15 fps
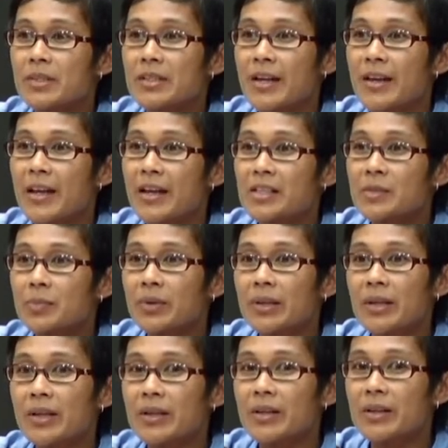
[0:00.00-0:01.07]

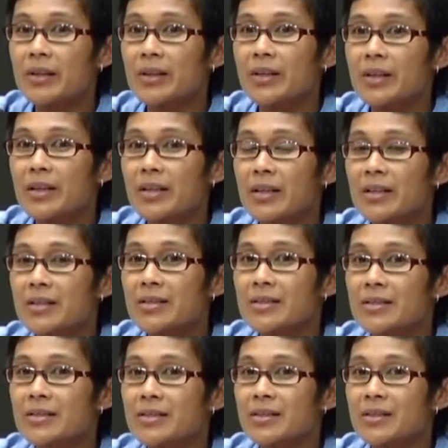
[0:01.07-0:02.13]
diaspora
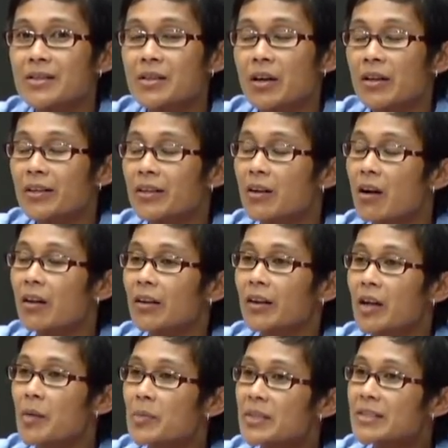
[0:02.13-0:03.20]
is not an
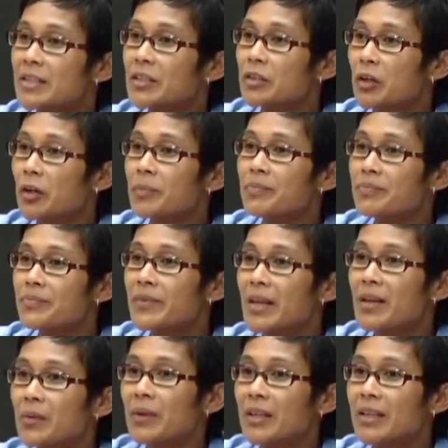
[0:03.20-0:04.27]
all-encompassing term,
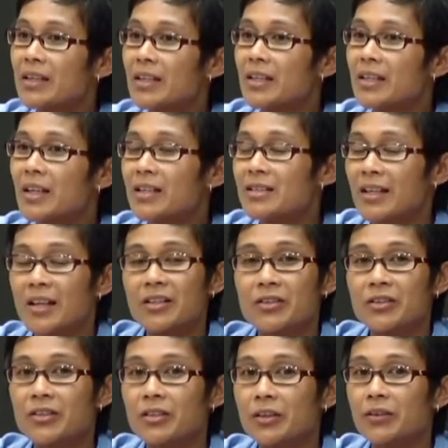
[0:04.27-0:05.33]
and we need to
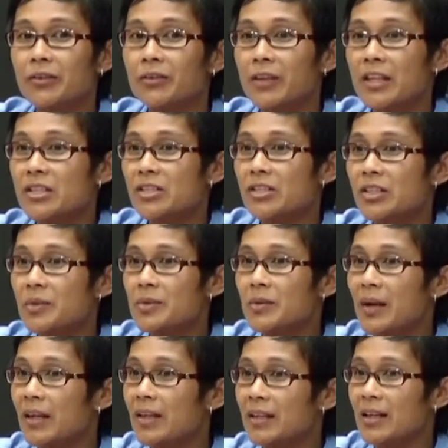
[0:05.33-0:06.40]
enter into our relationships
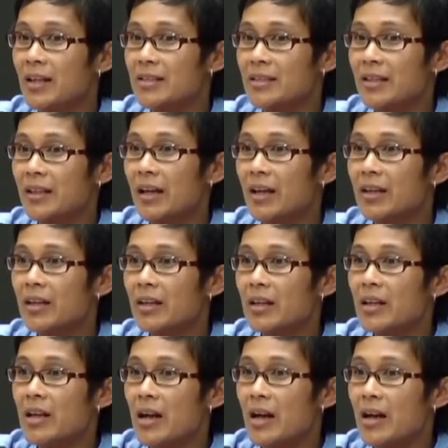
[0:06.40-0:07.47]
recognizing
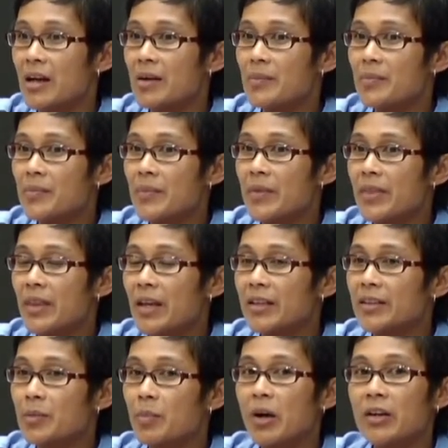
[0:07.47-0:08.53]

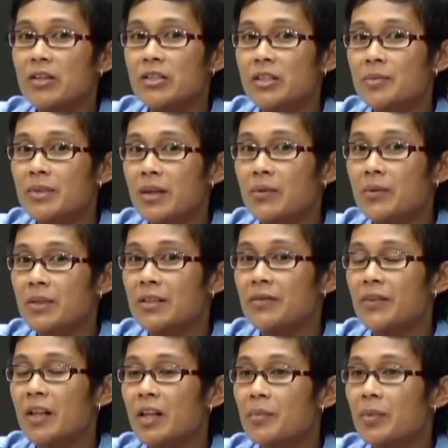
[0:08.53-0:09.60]
that the partnerships that we
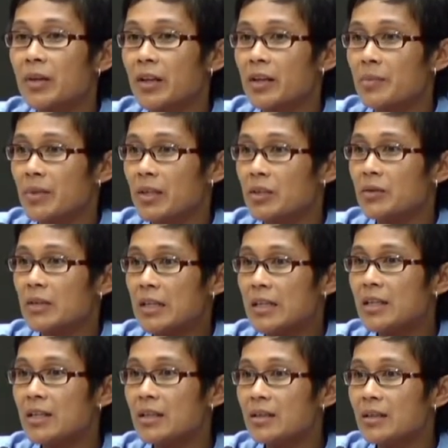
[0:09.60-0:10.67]
develop are going to be
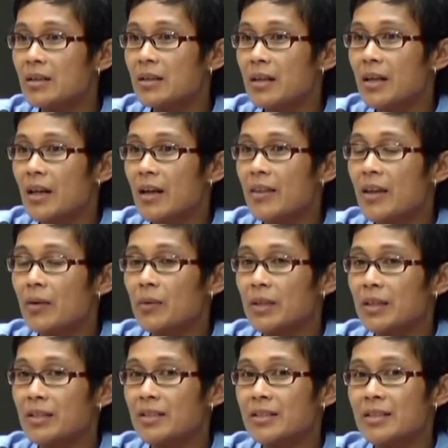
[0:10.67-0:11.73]
unique, and that we
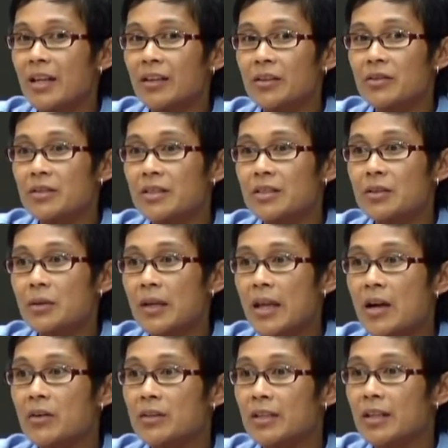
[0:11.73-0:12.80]
need to take those into
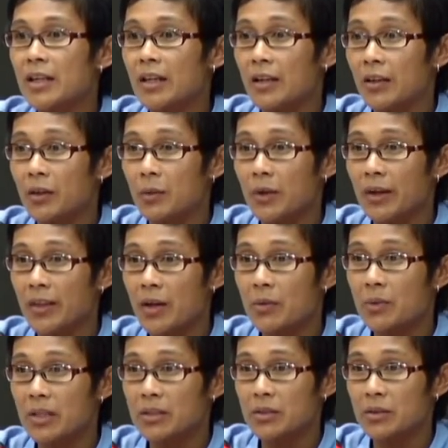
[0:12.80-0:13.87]
account in any of the work that
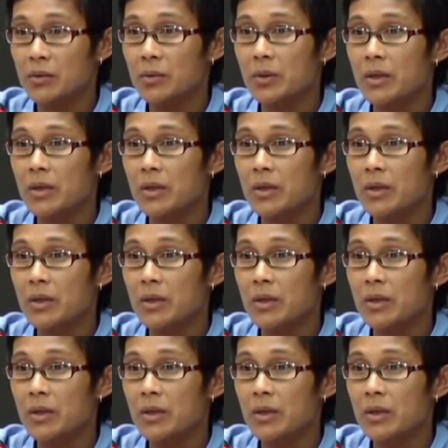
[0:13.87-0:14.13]
we do.